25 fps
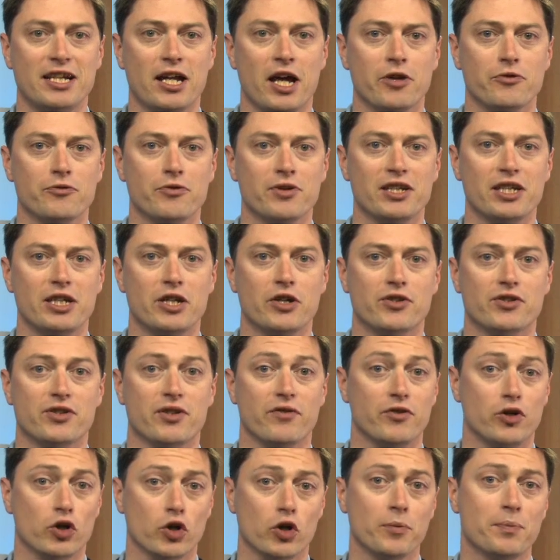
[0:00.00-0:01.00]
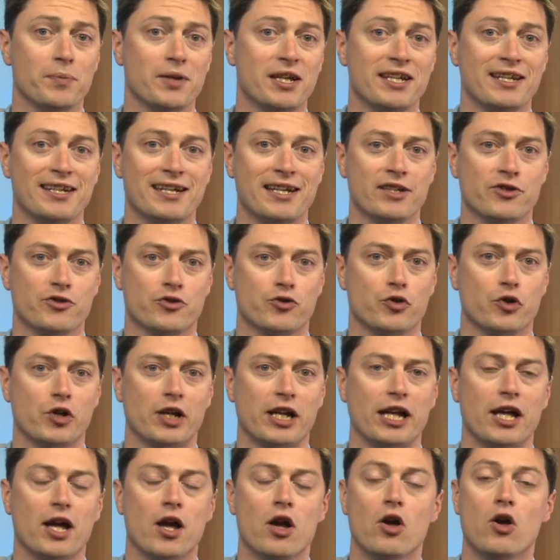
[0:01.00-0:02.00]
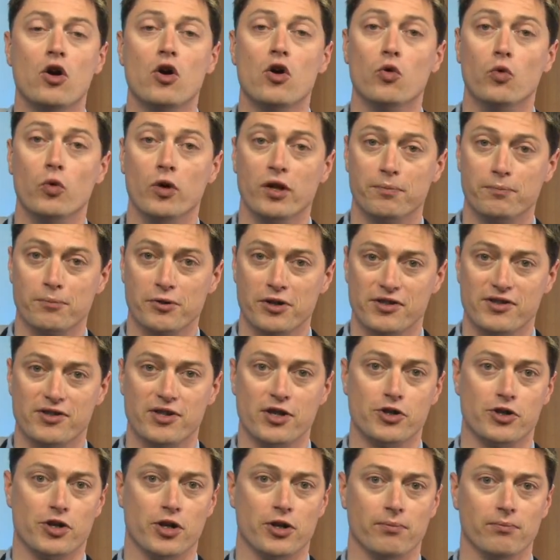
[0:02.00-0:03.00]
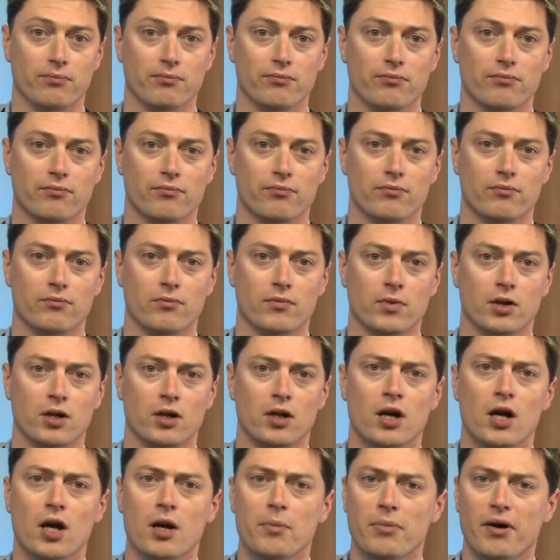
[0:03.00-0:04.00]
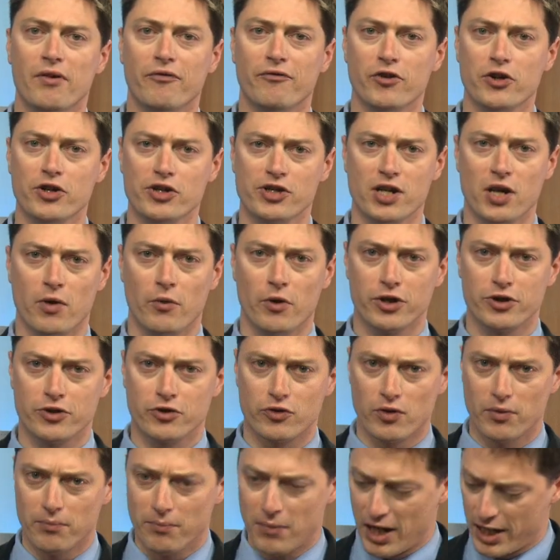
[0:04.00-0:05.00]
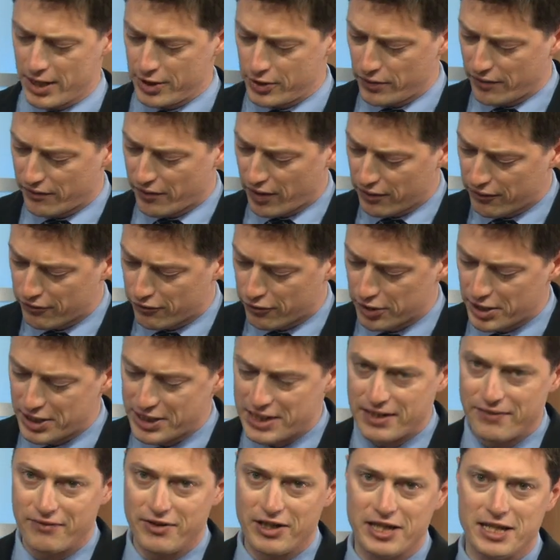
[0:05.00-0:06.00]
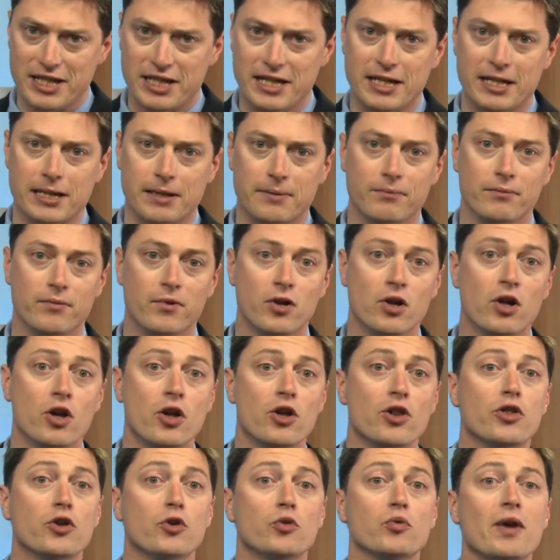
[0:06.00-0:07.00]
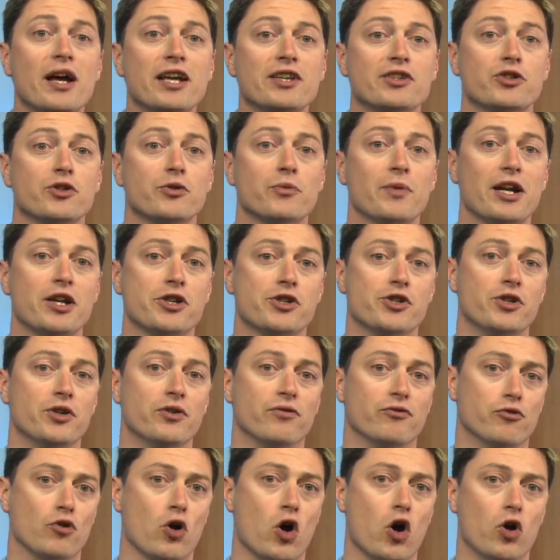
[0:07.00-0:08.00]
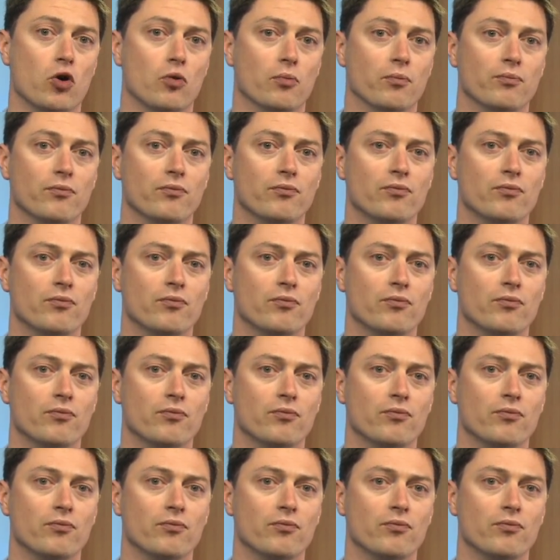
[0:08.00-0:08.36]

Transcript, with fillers: hundred years of European history with precision. But first, I want to remind you of our free D V D, The Restoration of Rome.